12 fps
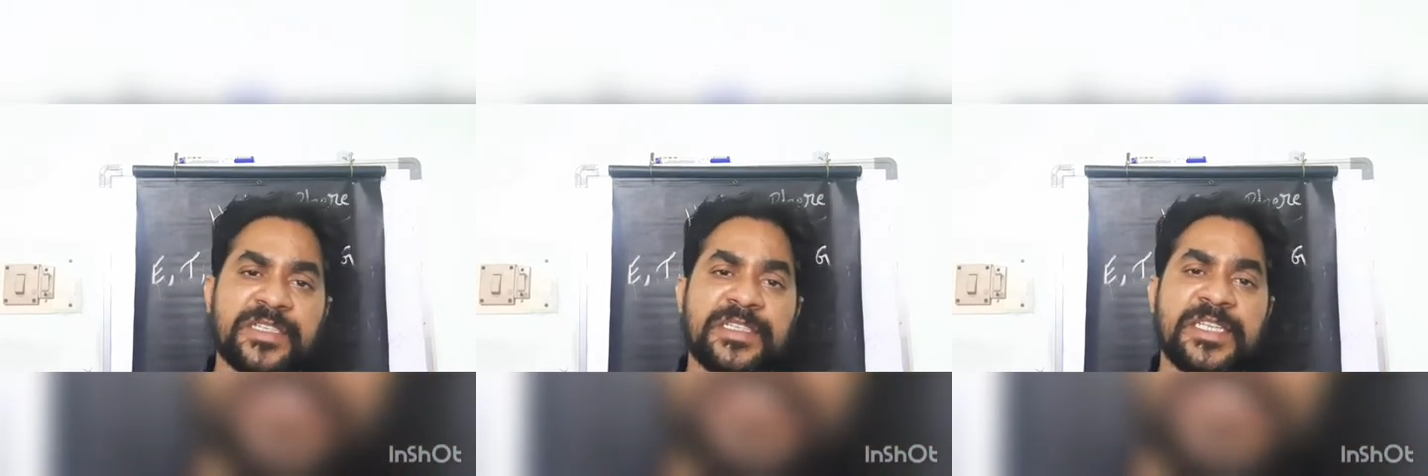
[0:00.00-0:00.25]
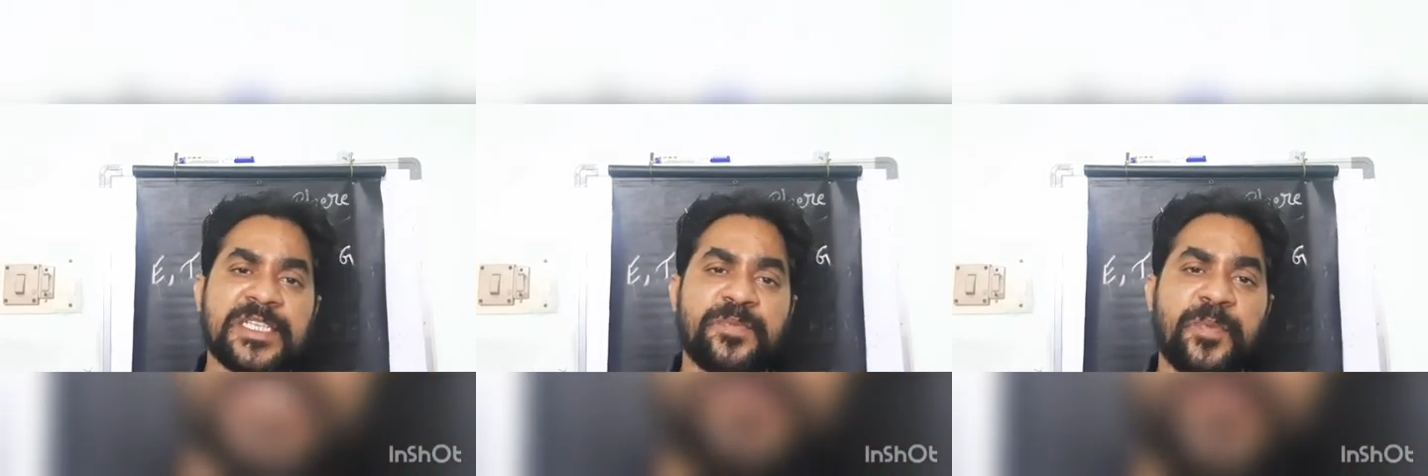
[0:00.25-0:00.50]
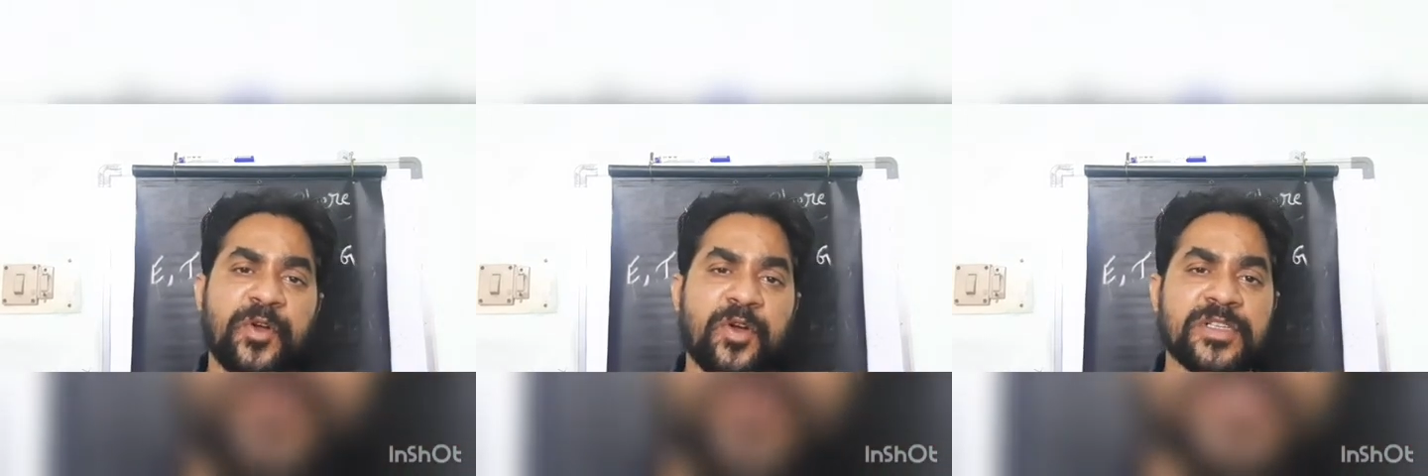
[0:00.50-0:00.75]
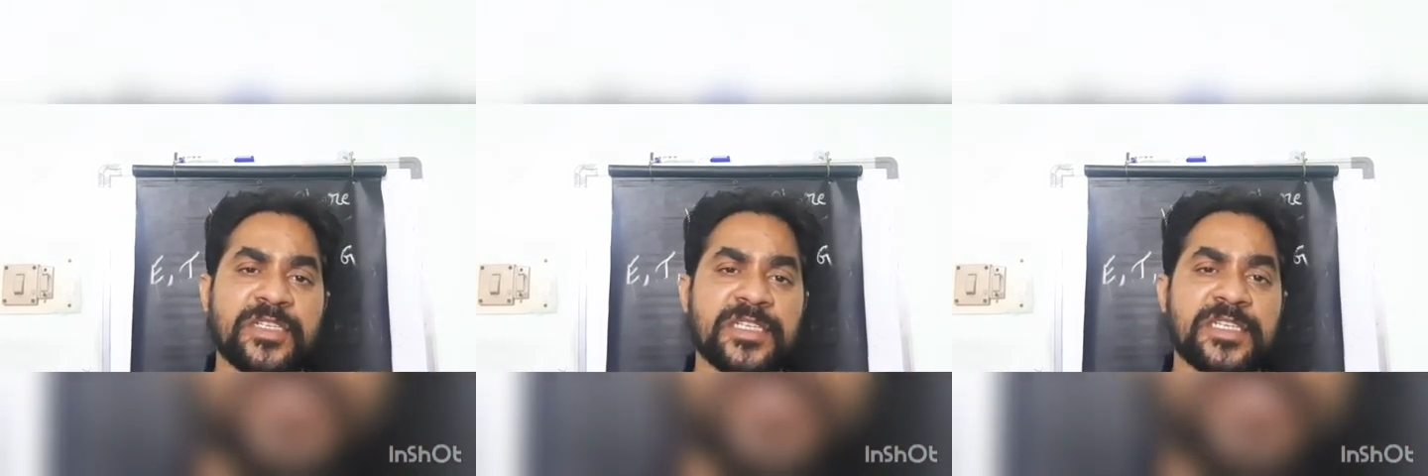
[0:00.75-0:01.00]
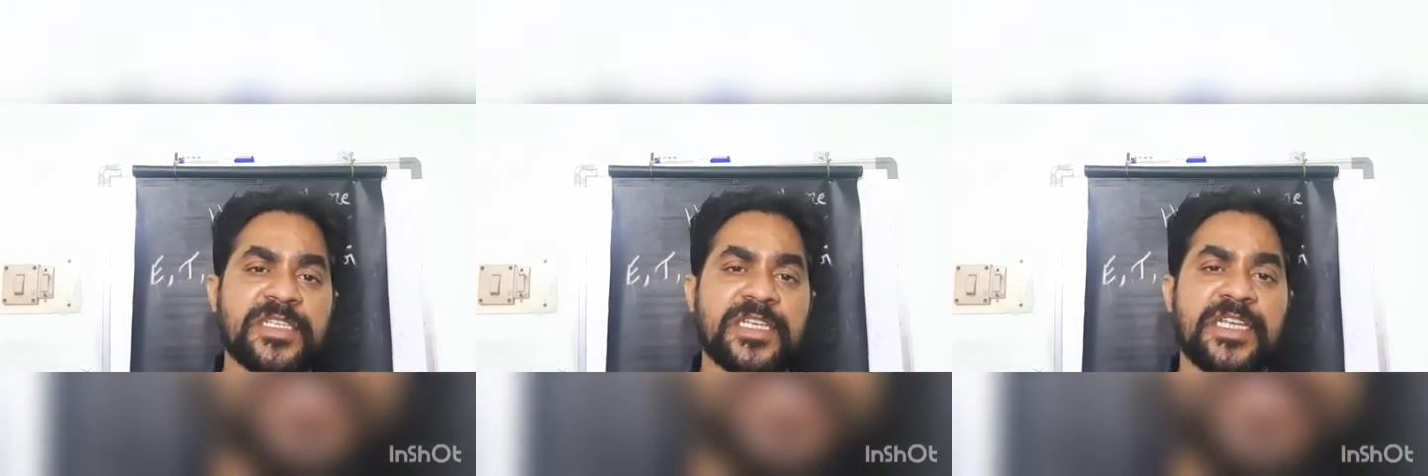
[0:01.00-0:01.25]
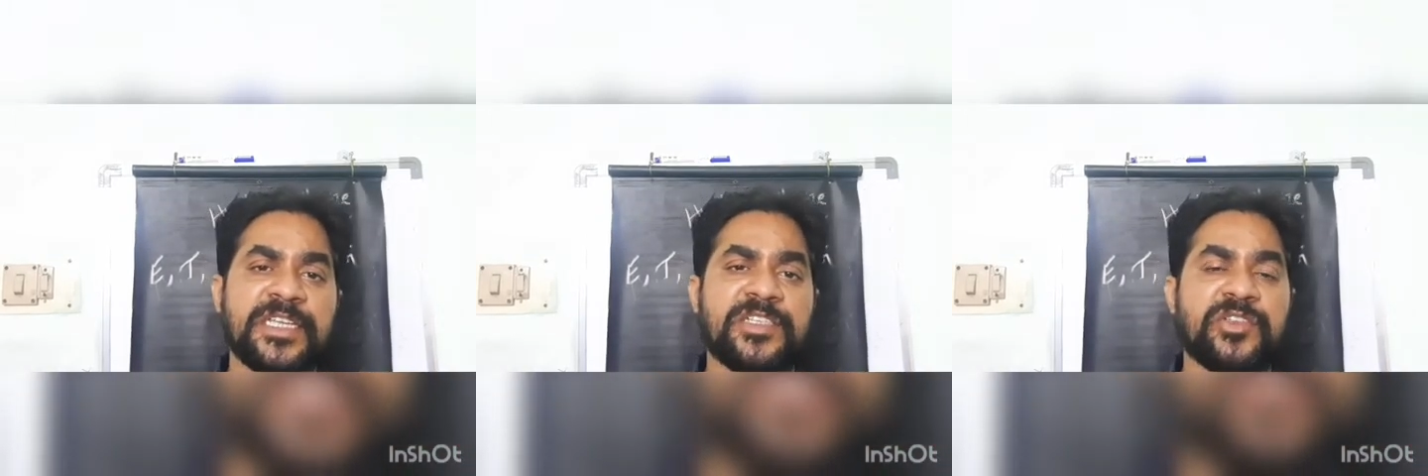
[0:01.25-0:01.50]
this process
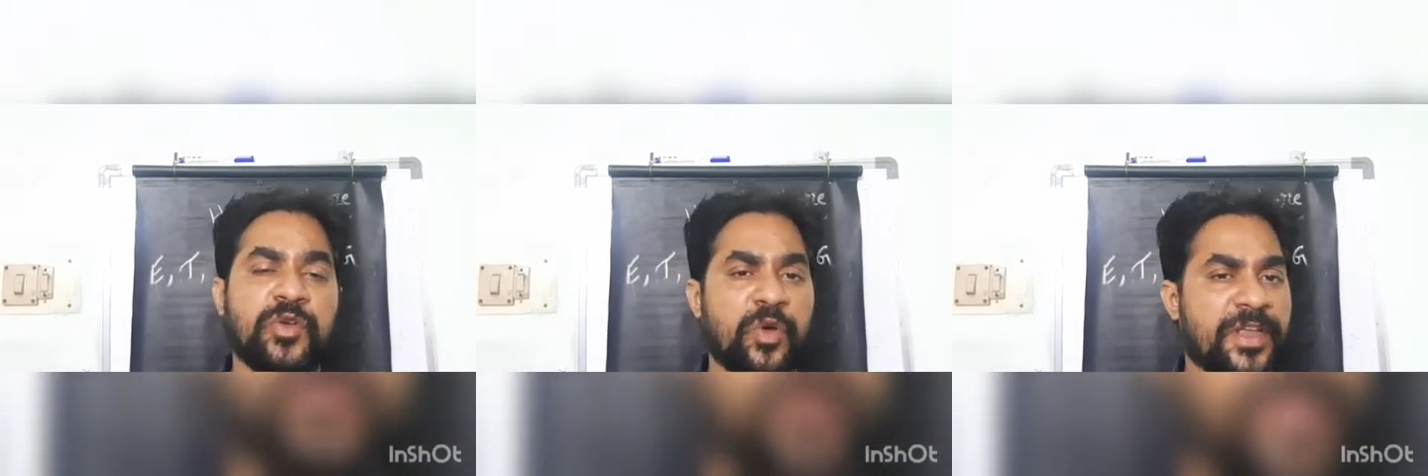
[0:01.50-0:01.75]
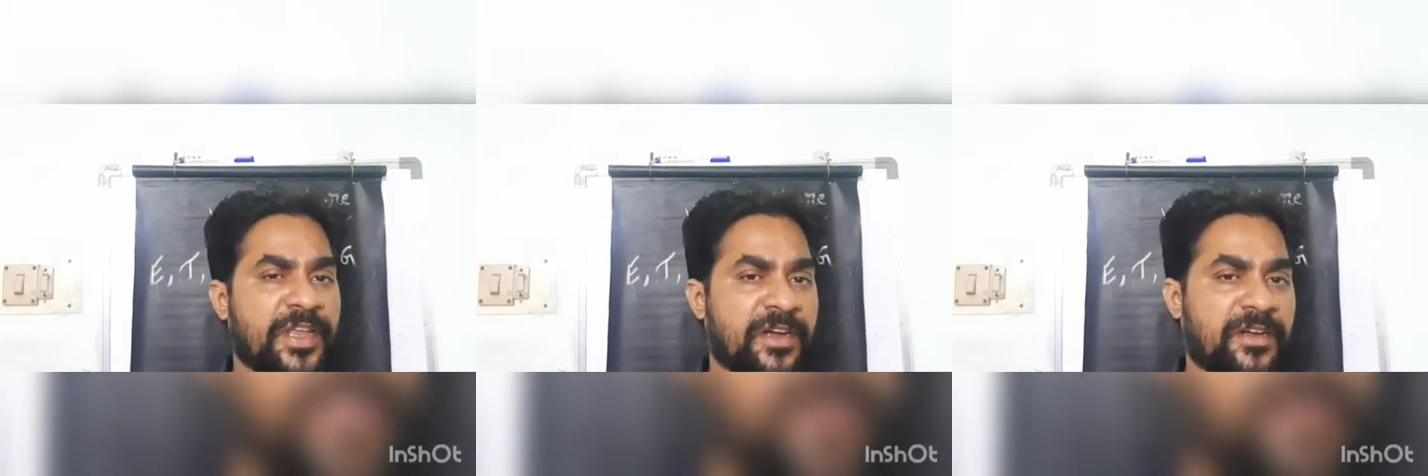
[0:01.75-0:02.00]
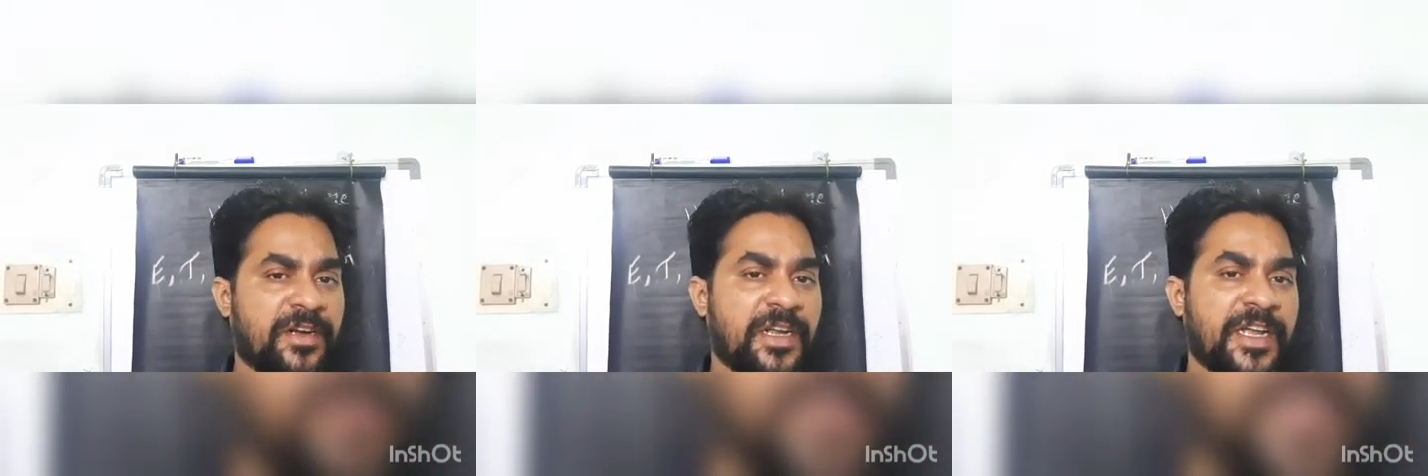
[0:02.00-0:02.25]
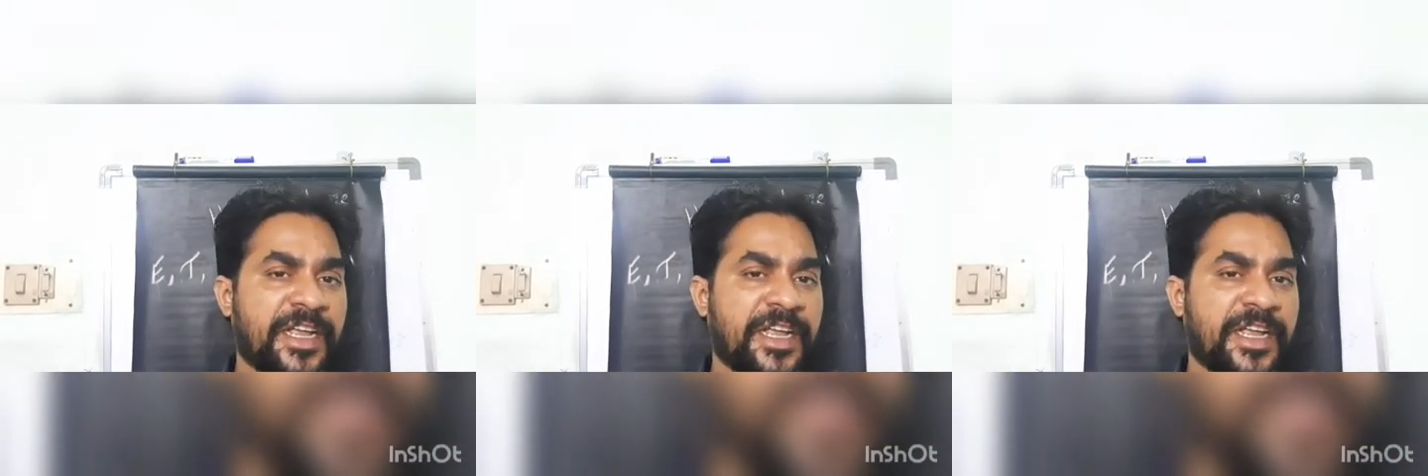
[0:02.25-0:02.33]
is going on.